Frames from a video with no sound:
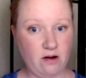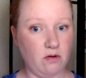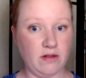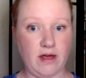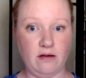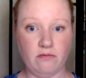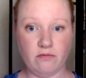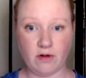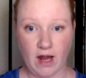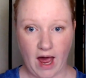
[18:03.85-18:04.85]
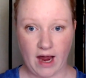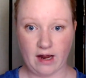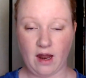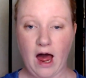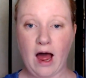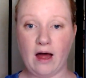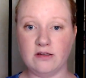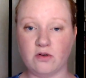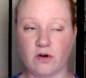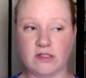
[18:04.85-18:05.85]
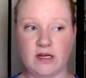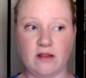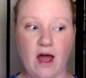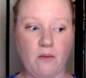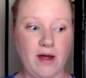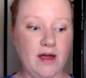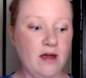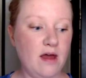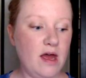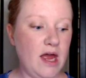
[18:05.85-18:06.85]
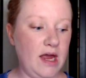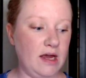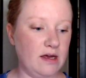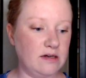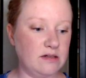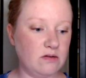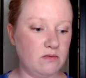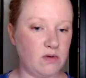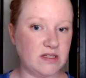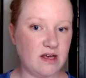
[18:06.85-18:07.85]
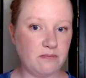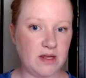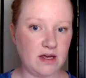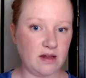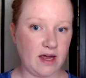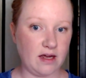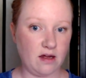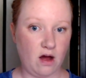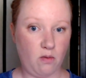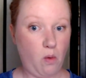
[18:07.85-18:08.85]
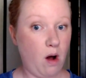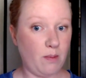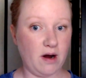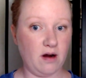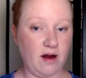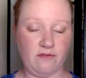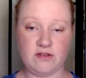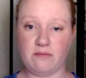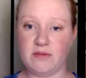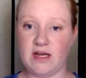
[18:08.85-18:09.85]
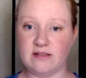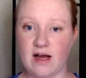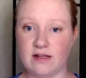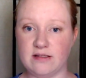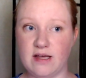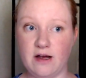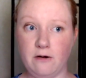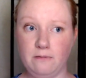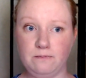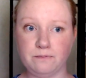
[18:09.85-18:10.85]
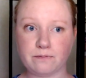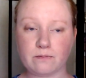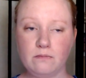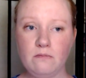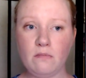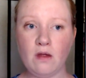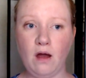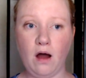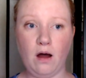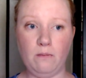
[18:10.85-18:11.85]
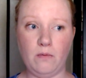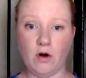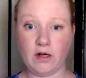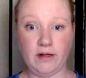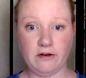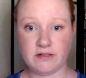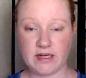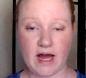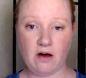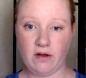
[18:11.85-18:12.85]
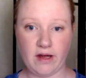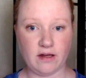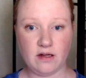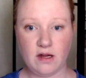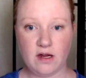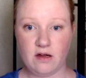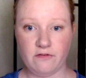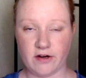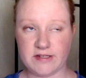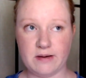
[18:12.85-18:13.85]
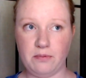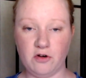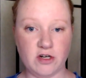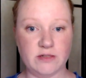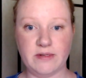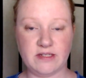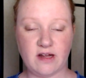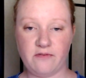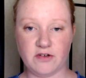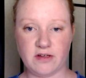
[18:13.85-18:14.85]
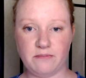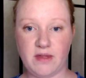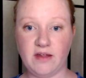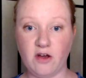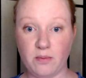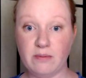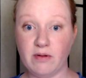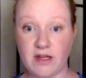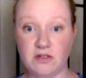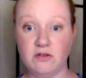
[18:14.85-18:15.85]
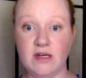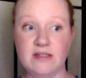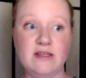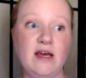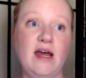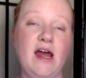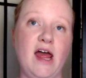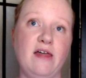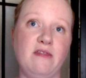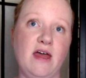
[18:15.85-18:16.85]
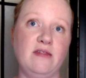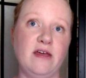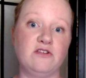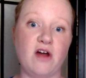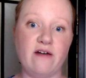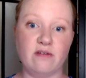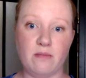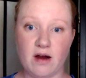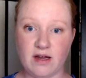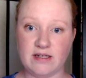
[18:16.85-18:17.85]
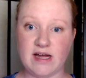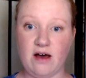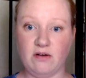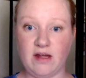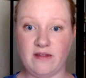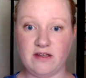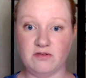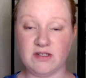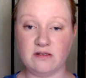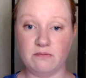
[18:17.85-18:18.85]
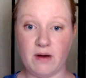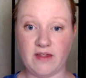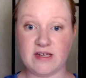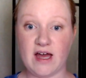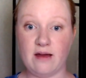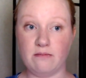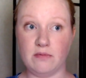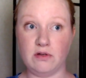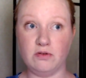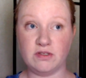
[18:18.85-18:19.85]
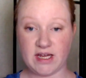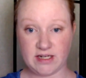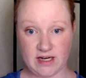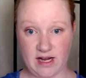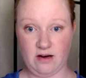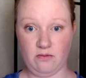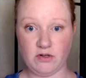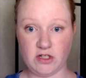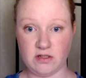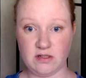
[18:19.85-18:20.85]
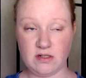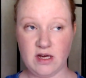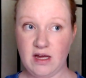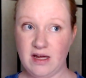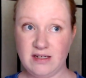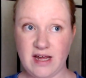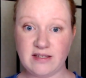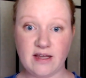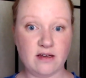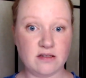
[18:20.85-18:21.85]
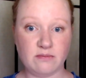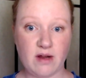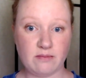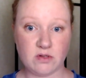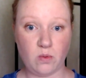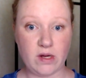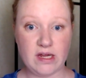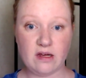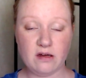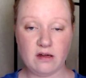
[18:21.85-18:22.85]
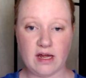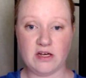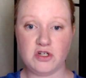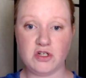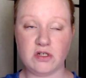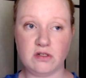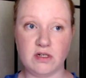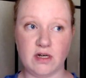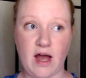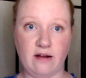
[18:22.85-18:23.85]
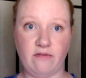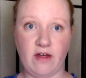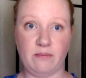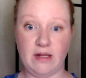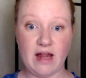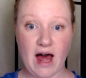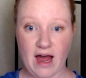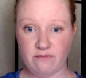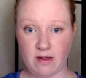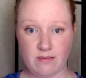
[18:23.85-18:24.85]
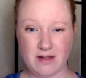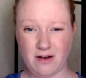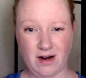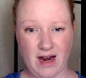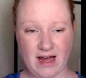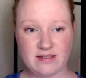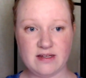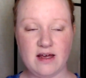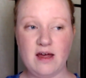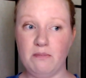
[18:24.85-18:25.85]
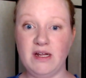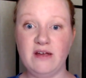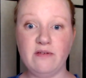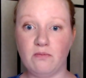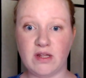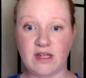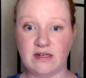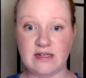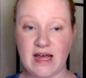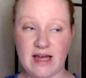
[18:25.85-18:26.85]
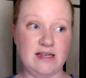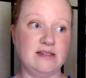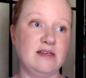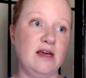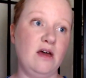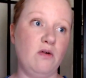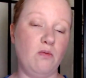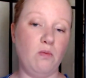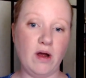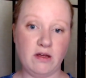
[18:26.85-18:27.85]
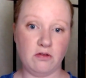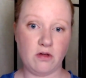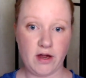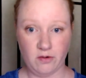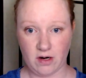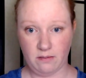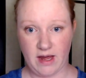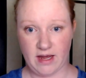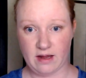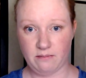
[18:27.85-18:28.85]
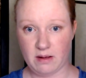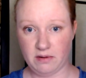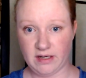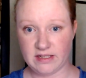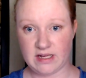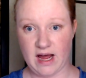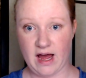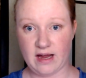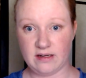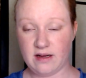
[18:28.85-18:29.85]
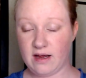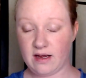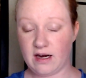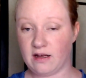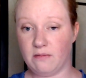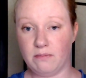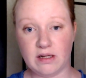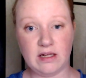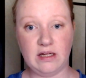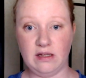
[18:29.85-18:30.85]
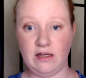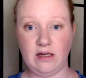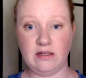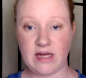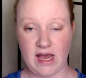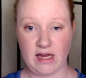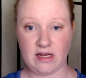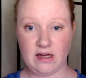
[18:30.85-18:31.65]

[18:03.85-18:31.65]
or they rely a lot on sourcing that way. And when something like at Walmart, if something's on sale or clearancing out, like for example, Christmas stuff or something, there are people that do this and then they drive the market down. And then by the time you send it in, which is takes like sometimes a week ish to kind of like be live, maybe a little less, but even within days, what you thought you were going to make and be able to list it at can completely tank.